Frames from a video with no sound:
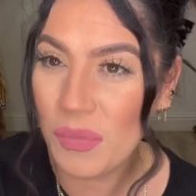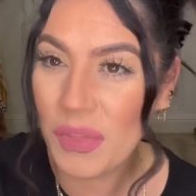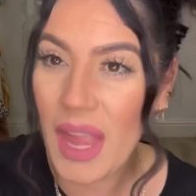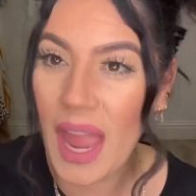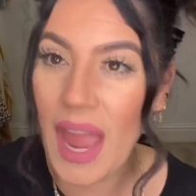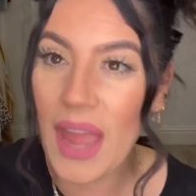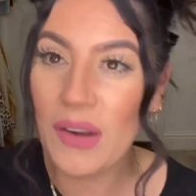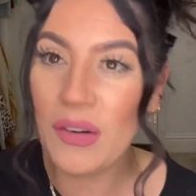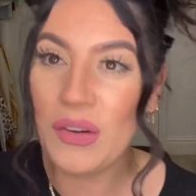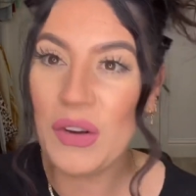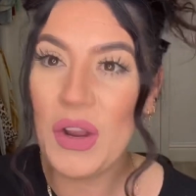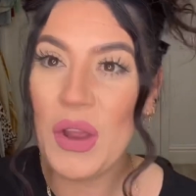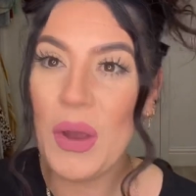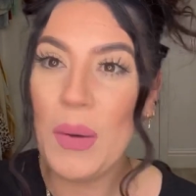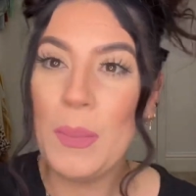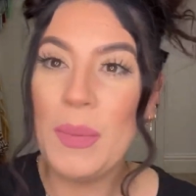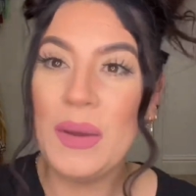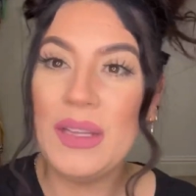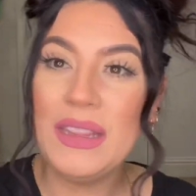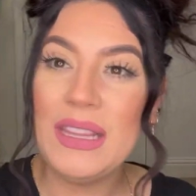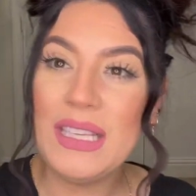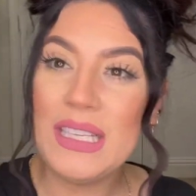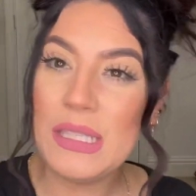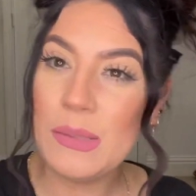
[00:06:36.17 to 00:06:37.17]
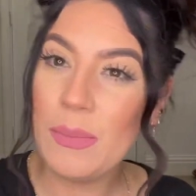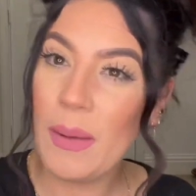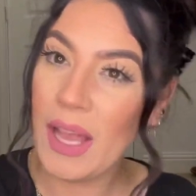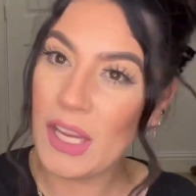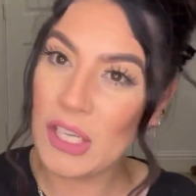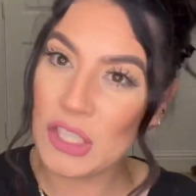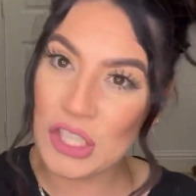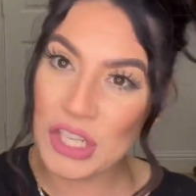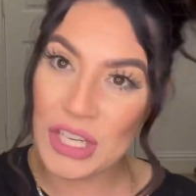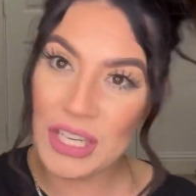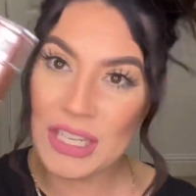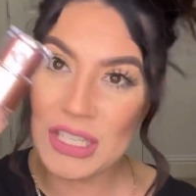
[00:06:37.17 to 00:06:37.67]
I don't know, but this
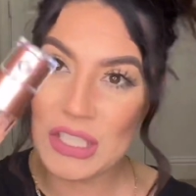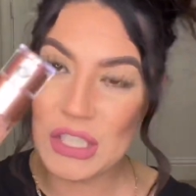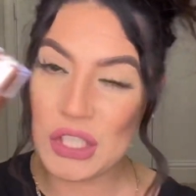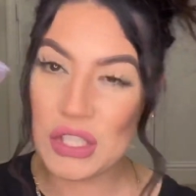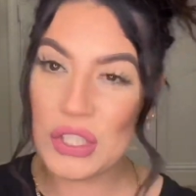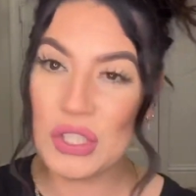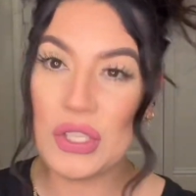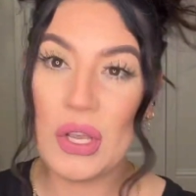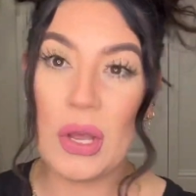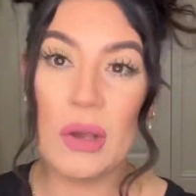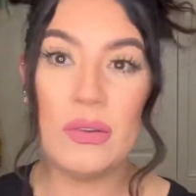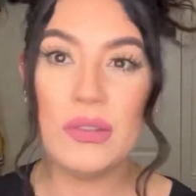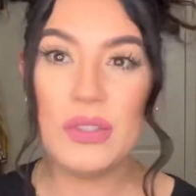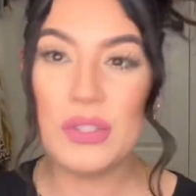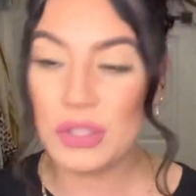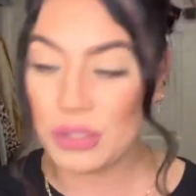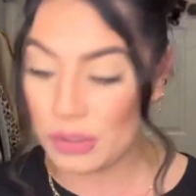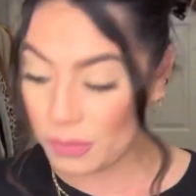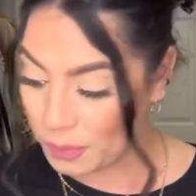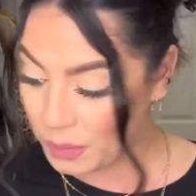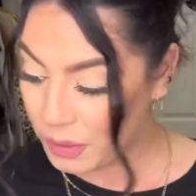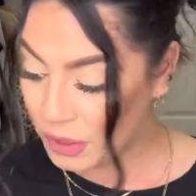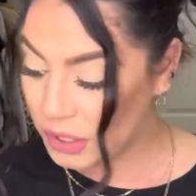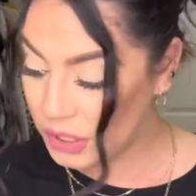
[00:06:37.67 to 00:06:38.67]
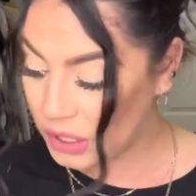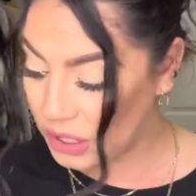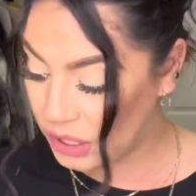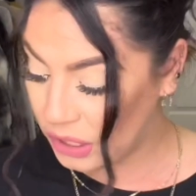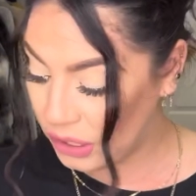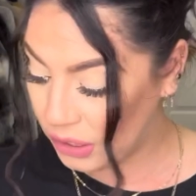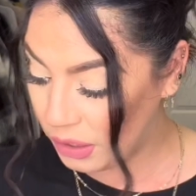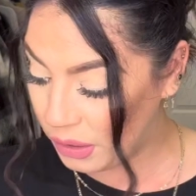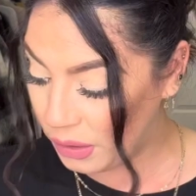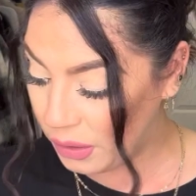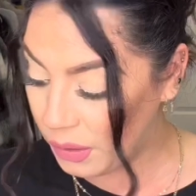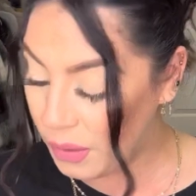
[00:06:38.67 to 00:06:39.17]
packaging is so super
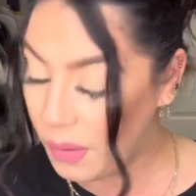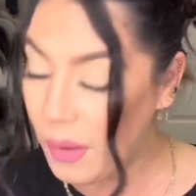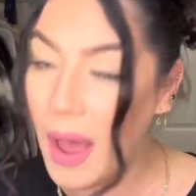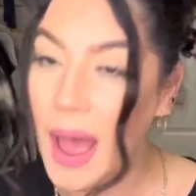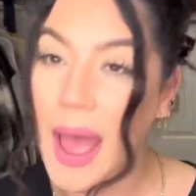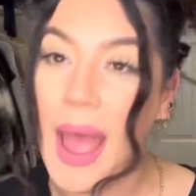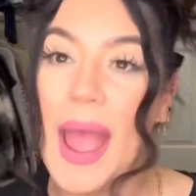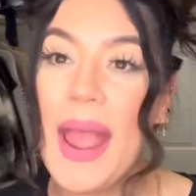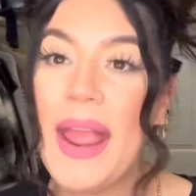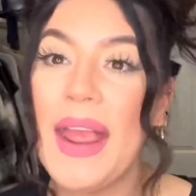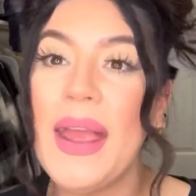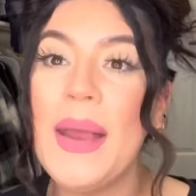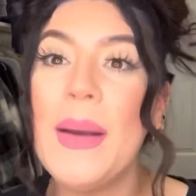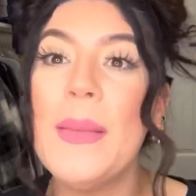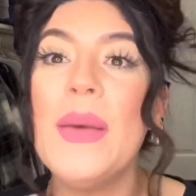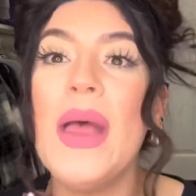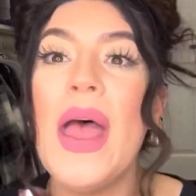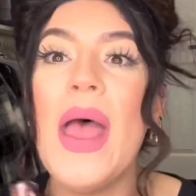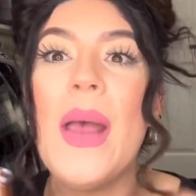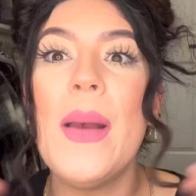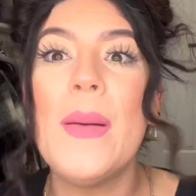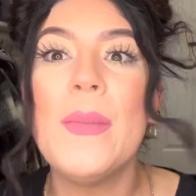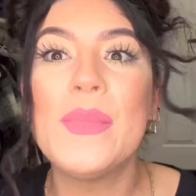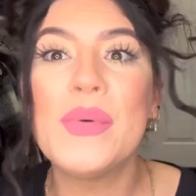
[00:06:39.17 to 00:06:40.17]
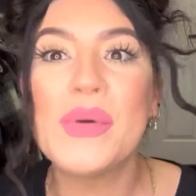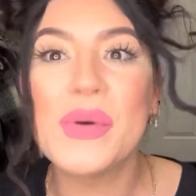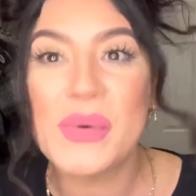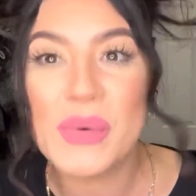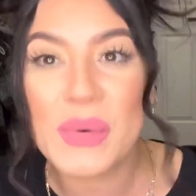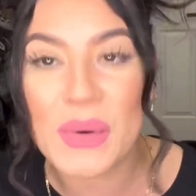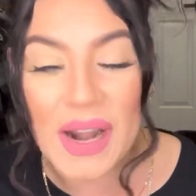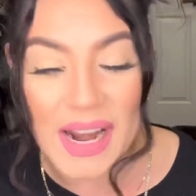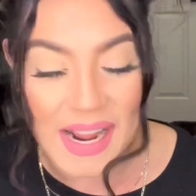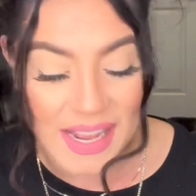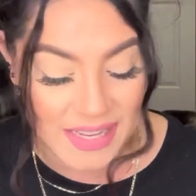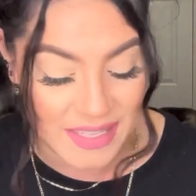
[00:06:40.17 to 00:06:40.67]
cute. I am
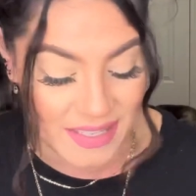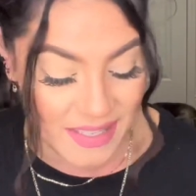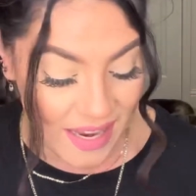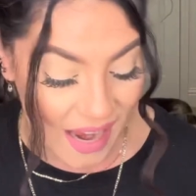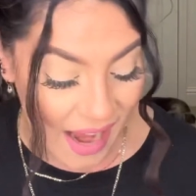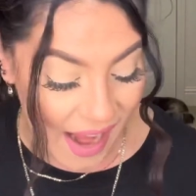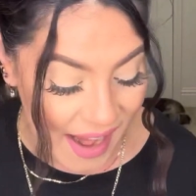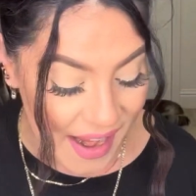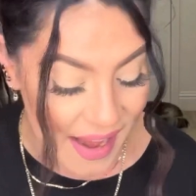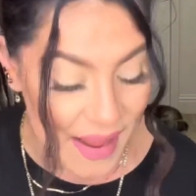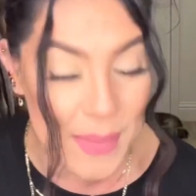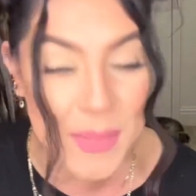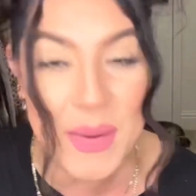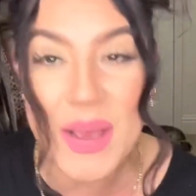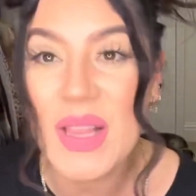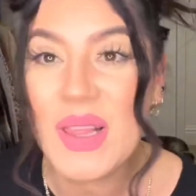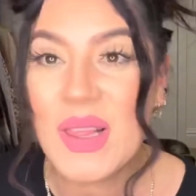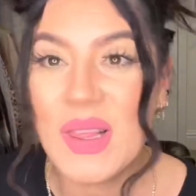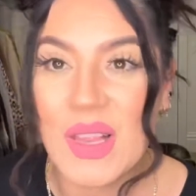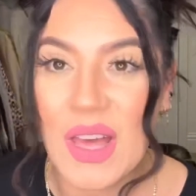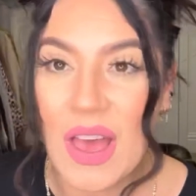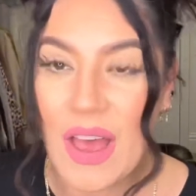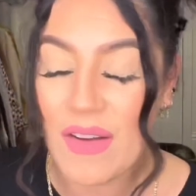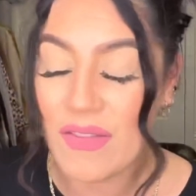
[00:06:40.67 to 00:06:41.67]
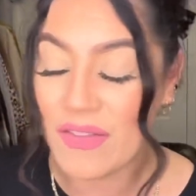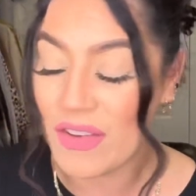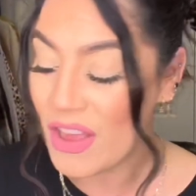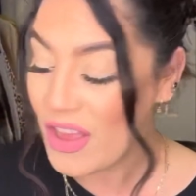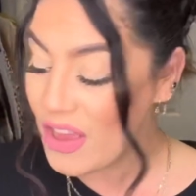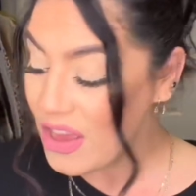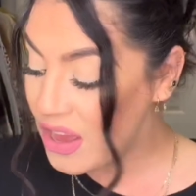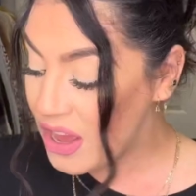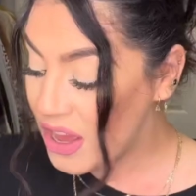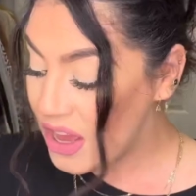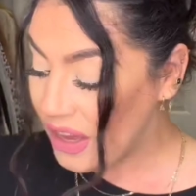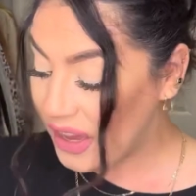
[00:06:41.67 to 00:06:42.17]
impressed. I am in love.
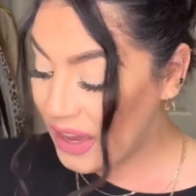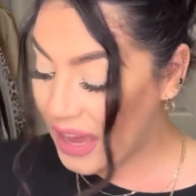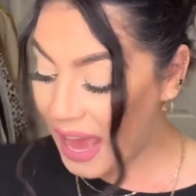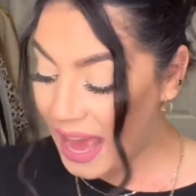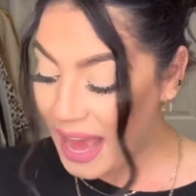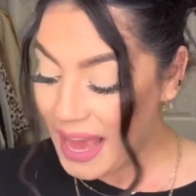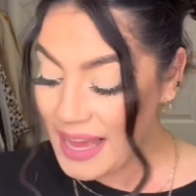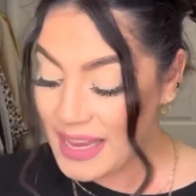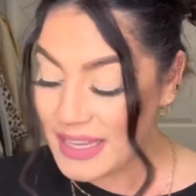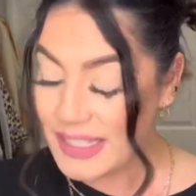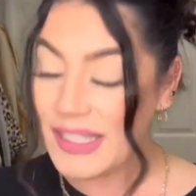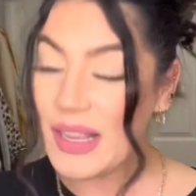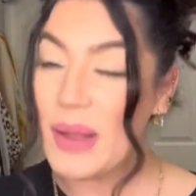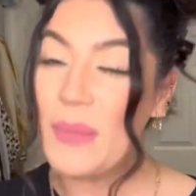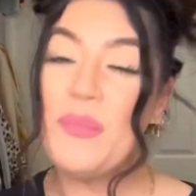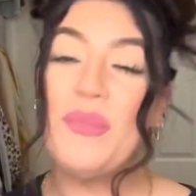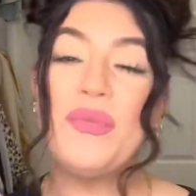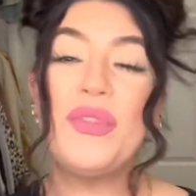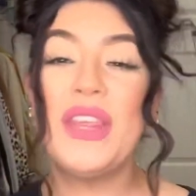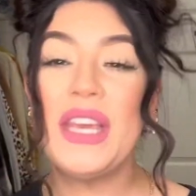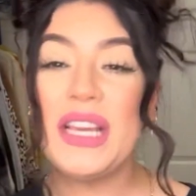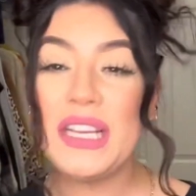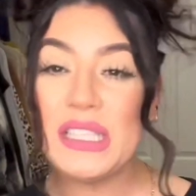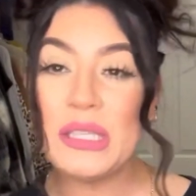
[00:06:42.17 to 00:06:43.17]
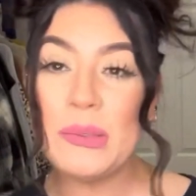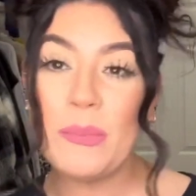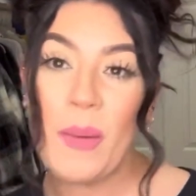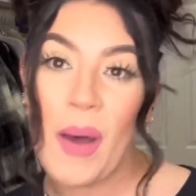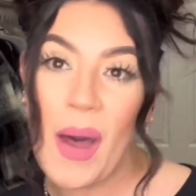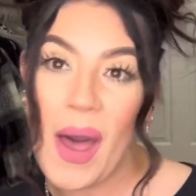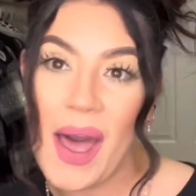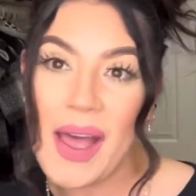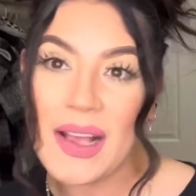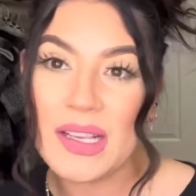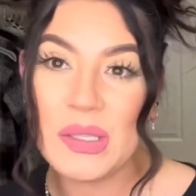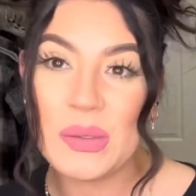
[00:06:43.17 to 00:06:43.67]
Guys, this
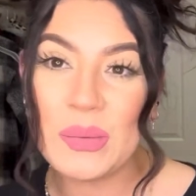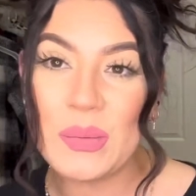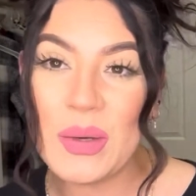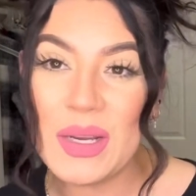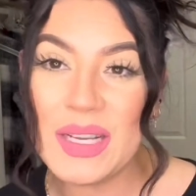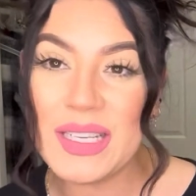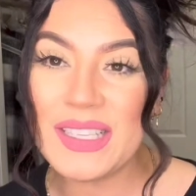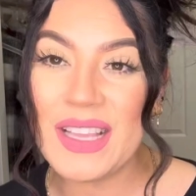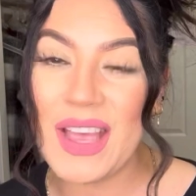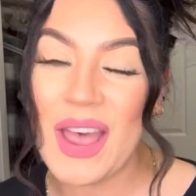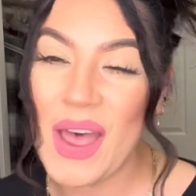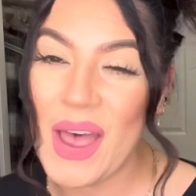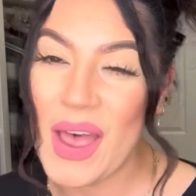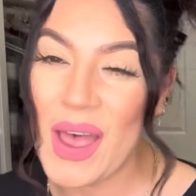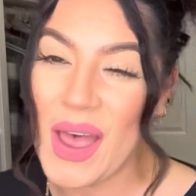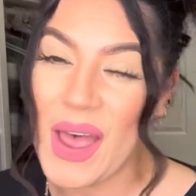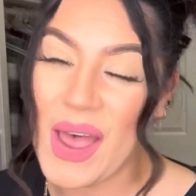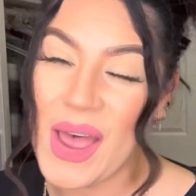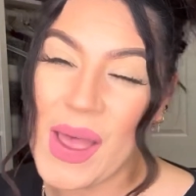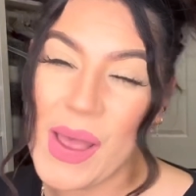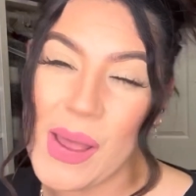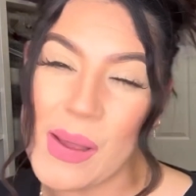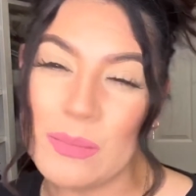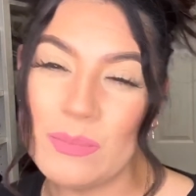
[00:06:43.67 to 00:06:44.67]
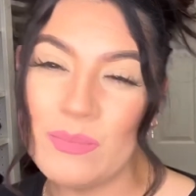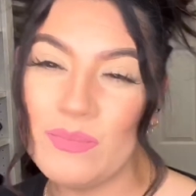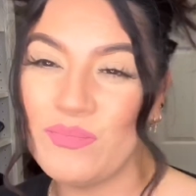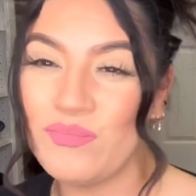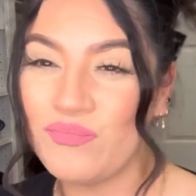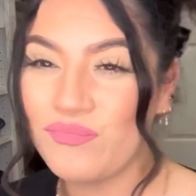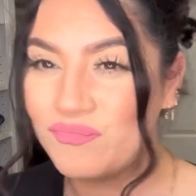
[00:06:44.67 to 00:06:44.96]
box was, I